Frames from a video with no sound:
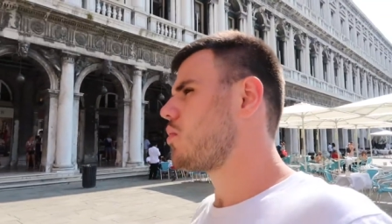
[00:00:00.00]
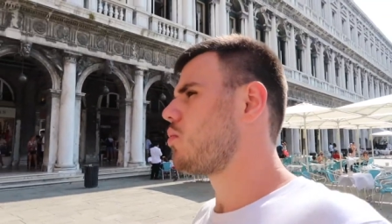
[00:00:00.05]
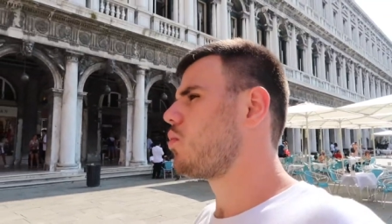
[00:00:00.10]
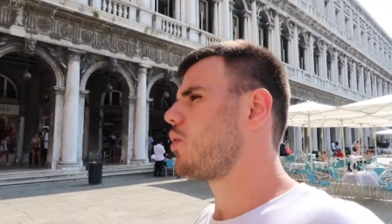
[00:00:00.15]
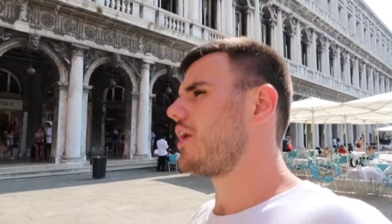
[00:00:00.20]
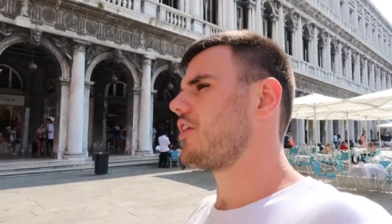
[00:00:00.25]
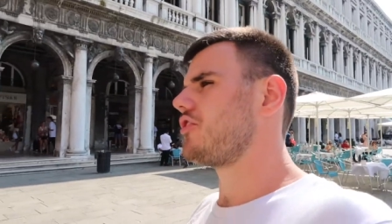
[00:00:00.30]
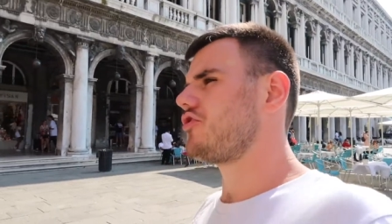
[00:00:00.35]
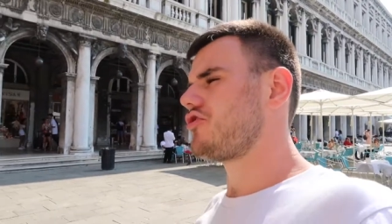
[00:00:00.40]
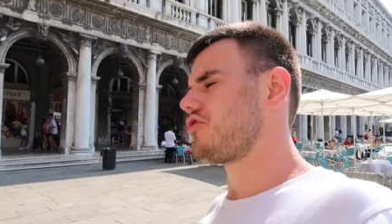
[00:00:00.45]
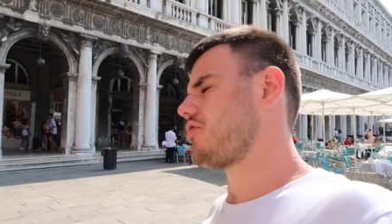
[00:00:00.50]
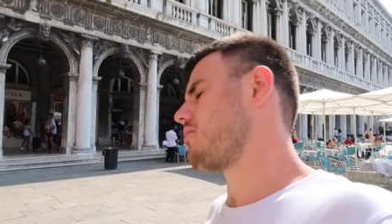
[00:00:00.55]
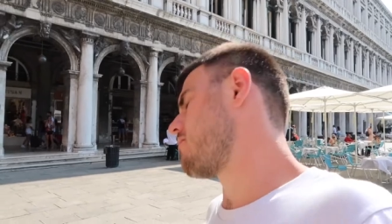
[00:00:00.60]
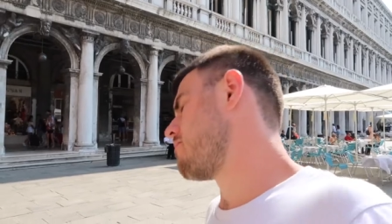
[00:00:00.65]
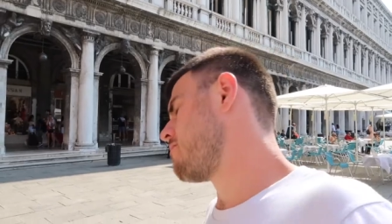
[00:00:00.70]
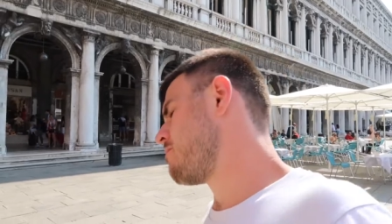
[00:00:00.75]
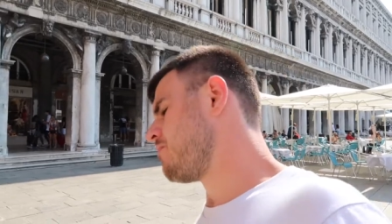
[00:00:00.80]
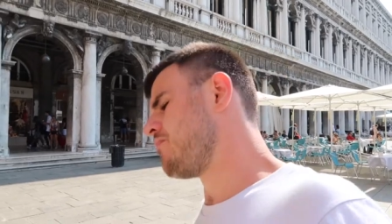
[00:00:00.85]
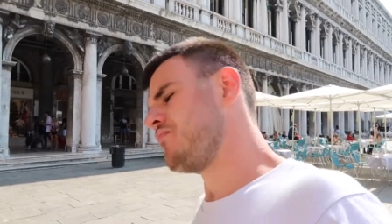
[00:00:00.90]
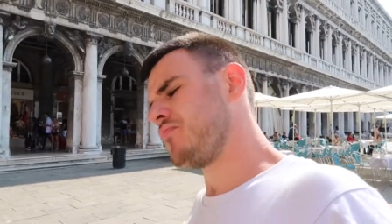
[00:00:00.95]
which
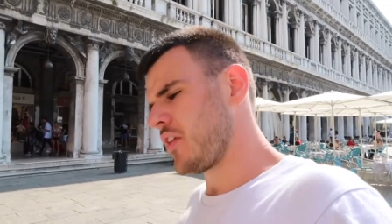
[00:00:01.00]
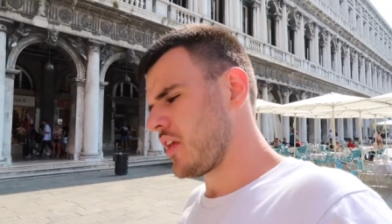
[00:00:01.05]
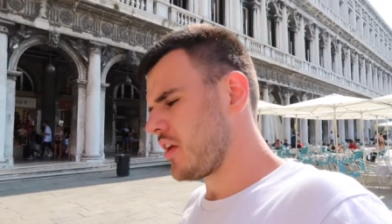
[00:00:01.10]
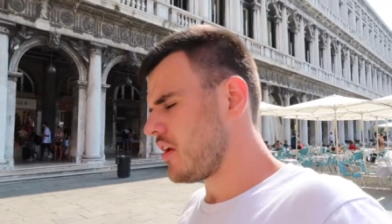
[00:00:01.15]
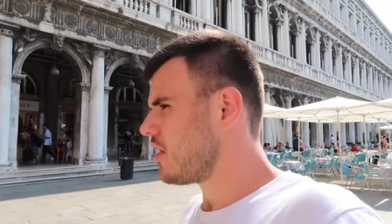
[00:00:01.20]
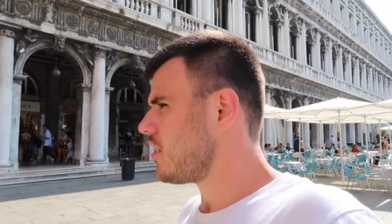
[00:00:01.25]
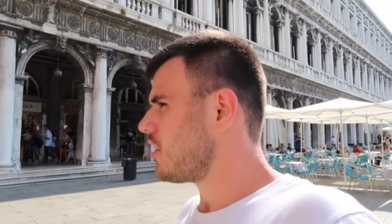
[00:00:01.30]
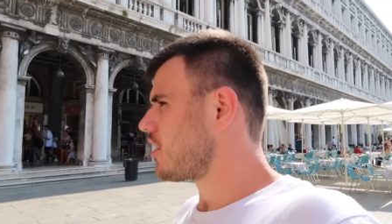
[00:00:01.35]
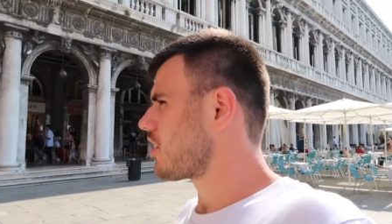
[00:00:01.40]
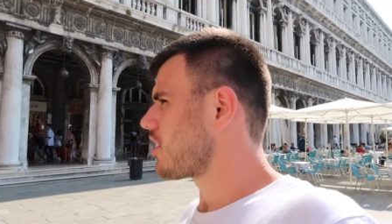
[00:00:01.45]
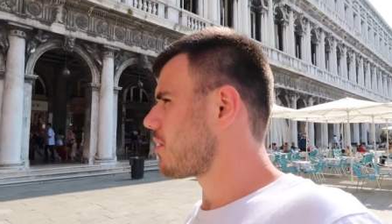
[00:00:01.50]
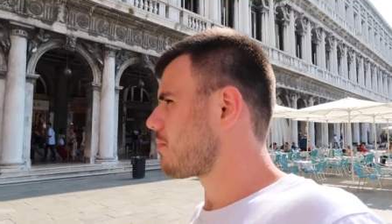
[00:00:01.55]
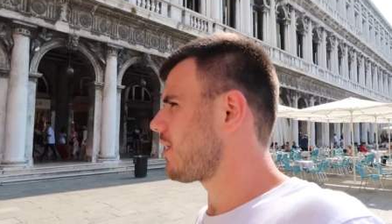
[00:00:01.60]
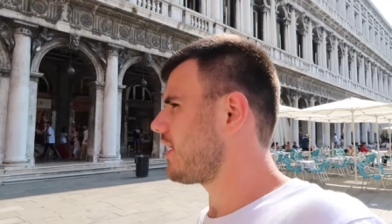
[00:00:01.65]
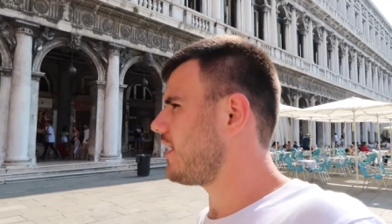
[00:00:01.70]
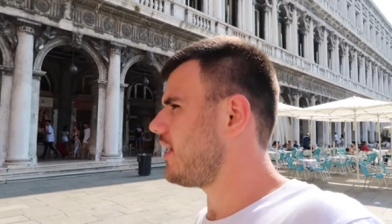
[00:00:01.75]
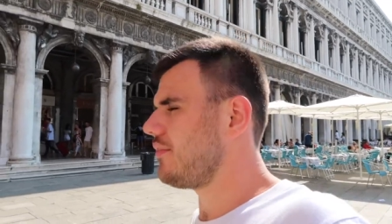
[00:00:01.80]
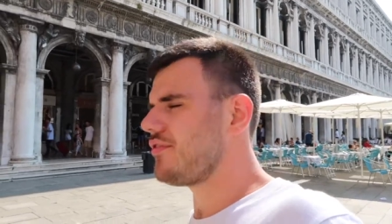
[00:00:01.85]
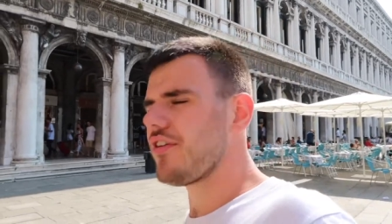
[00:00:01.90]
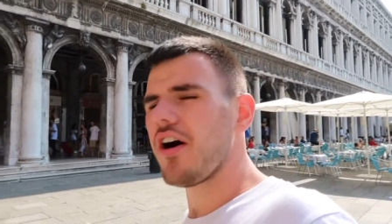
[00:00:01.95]

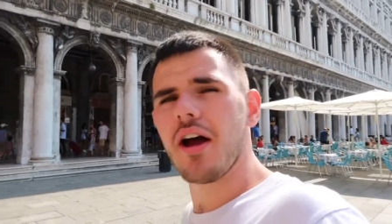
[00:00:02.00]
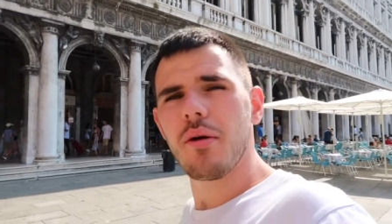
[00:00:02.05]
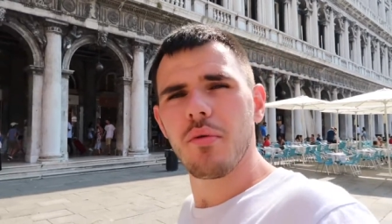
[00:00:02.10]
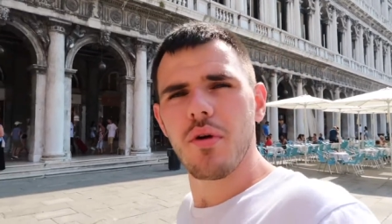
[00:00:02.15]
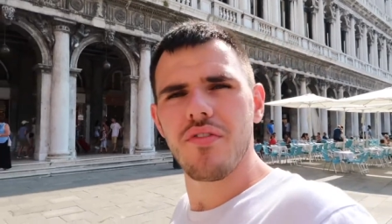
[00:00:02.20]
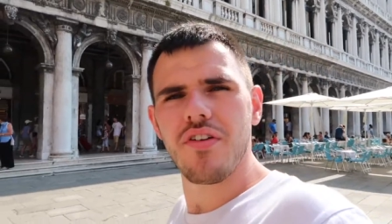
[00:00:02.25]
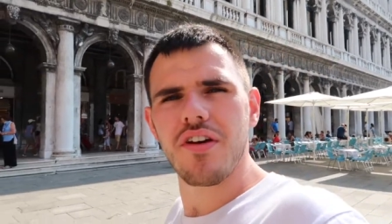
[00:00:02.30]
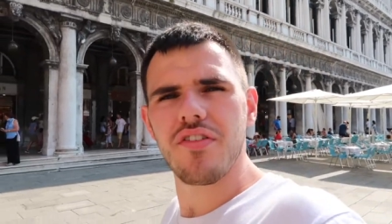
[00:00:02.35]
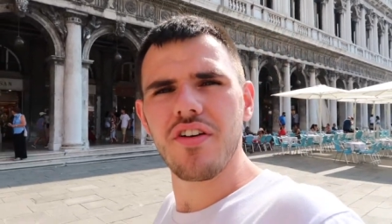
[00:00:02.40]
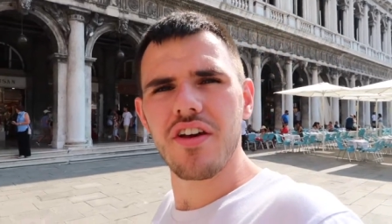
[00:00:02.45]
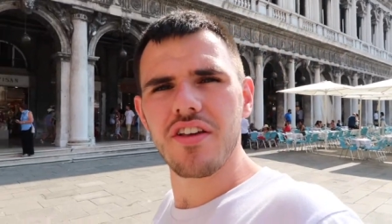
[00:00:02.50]
completely fine with